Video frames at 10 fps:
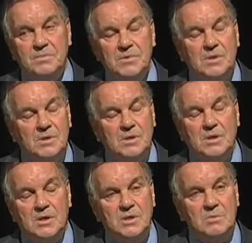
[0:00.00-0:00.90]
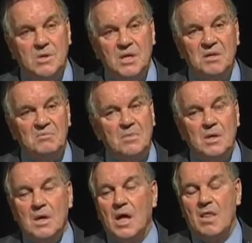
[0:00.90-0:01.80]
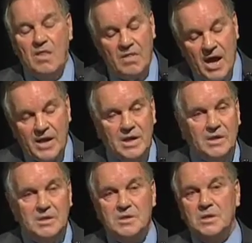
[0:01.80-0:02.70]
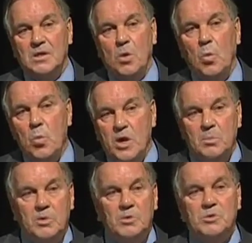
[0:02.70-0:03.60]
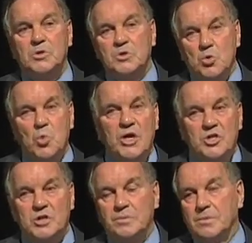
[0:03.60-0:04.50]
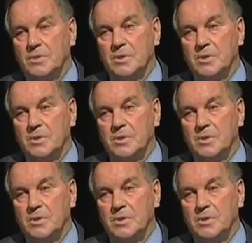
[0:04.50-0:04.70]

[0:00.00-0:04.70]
And to me, that is a winnable situation.